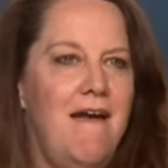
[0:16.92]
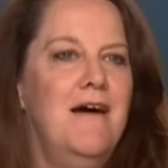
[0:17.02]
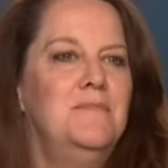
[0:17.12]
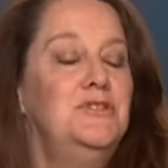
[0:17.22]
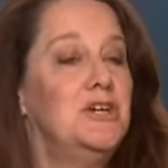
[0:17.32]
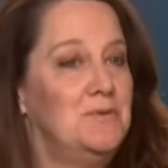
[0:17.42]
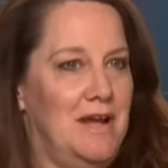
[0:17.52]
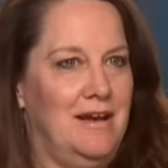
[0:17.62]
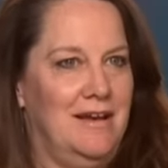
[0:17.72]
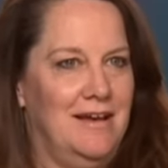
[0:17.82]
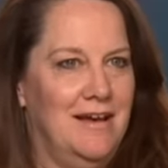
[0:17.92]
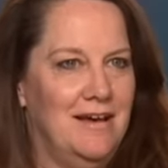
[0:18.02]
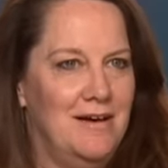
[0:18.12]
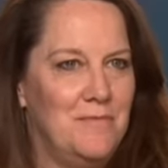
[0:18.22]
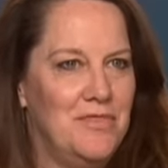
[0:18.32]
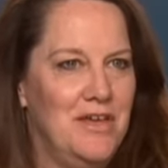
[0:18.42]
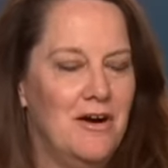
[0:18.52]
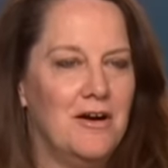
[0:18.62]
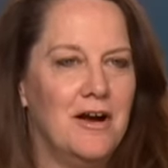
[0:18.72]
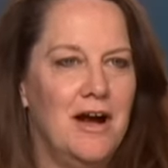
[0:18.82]
am donating the
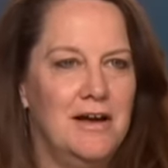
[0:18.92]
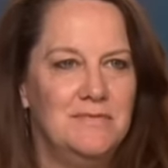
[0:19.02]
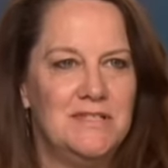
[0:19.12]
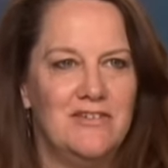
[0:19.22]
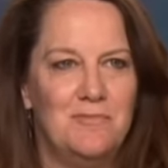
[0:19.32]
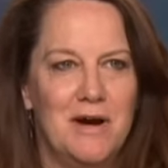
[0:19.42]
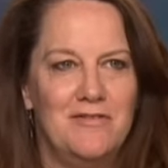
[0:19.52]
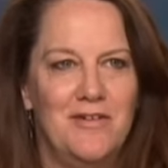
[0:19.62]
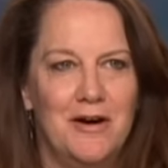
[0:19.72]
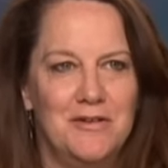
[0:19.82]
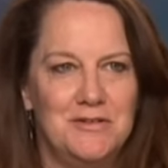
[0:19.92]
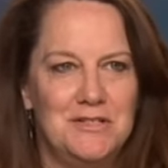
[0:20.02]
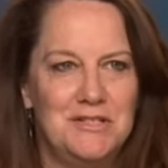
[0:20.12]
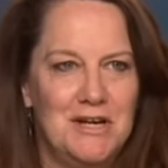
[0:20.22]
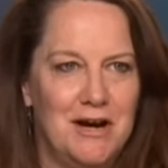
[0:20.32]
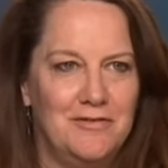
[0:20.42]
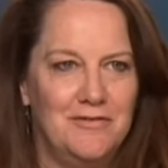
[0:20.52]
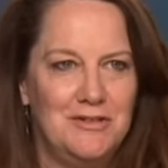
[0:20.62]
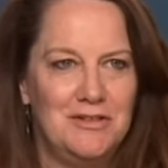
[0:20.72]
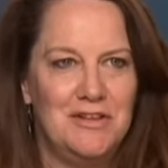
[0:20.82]
archives of my father's
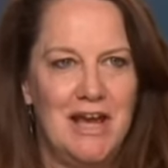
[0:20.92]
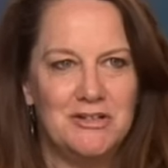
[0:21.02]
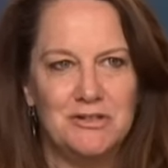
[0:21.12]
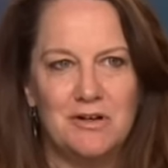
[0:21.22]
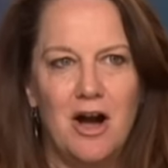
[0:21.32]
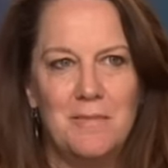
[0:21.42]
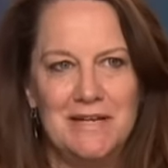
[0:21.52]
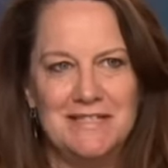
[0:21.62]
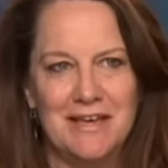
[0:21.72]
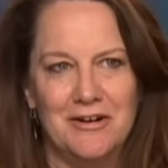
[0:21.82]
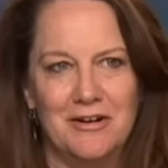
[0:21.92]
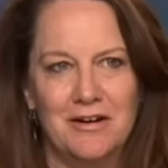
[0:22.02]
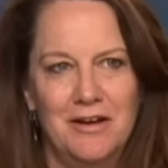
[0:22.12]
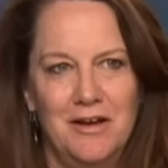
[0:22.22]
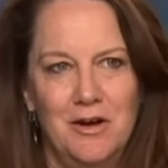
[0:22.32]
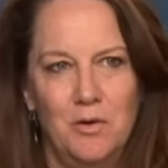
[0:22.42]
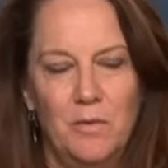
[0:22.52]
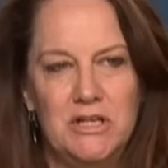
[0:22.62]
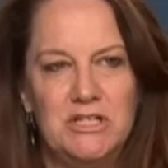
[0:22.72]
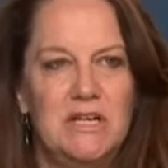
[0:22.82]
stuff to the National Comedy Center,
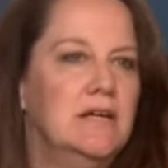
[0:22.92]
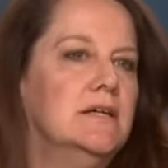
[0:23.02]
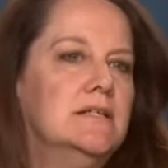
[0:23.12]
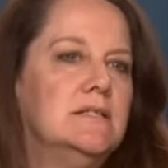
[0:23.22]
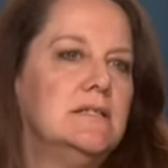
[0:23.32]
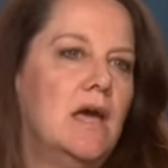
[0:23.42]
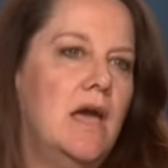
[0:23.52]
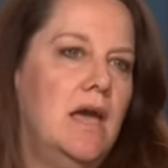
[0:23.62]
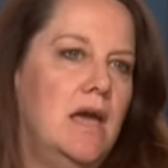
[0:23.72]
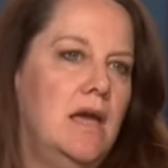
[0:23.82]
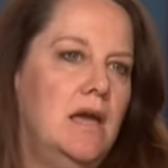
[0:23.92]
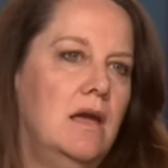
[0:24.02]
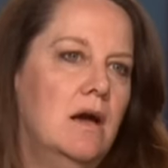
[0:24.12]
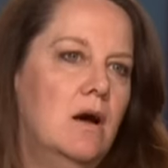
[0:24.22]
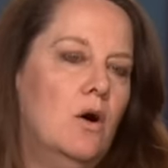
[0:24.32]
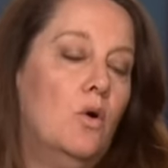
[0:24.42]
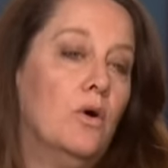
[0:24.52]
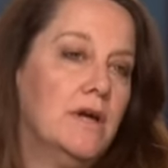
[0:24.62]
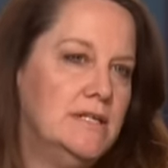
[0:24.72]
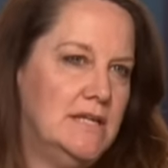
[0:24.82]
which is a
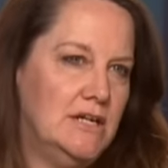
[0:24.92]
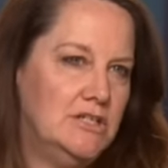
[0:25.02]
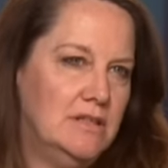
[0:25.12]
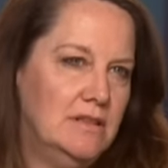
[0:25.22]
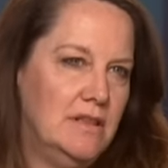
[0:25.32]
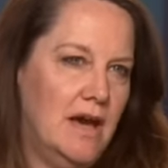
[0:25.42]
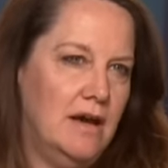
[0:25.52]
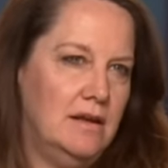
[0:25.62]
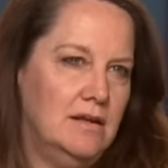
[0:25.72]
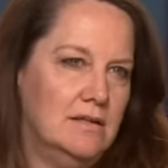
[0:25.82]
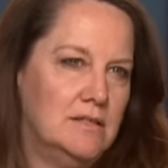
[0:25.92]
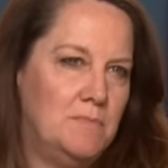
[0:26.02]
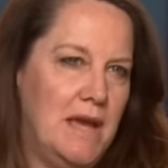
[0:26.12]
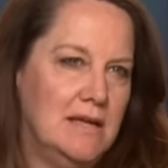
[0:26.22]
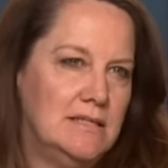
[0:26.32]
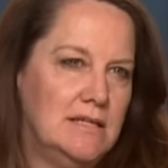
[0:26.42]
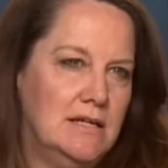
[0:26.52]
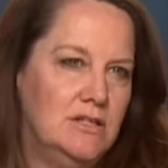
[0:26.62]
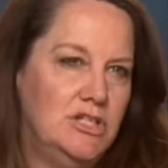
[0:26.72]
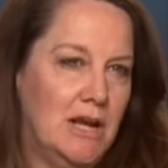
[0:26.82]
organization that is based
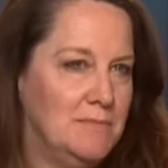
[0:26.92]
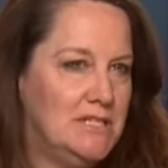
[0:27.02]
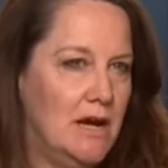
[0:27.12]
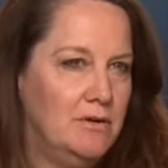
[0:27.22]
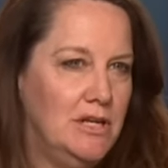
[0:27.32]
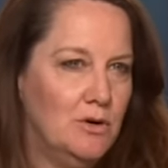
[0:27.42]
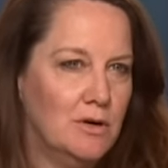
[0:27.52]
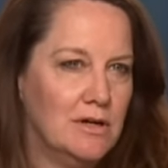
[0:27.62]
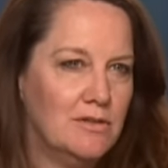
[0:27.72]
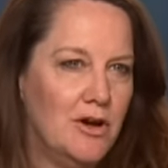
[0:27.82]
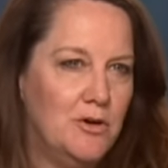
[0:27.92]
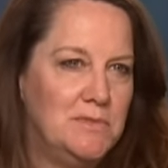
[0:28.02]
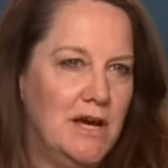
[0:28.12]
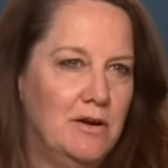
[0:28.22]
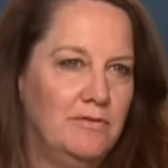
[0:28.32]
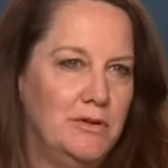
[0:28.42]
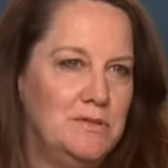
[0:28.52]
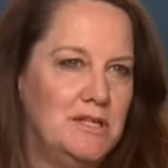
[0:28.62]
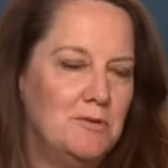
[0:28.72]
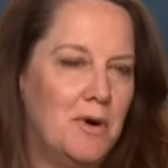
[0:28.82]
in Jamestown, New York, the hometown of
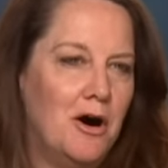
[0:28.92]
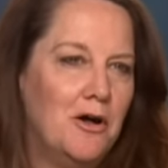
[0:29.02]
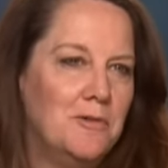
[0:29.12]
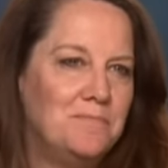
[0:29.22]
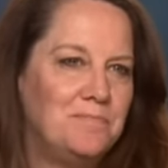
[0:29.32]
Lucille Ball.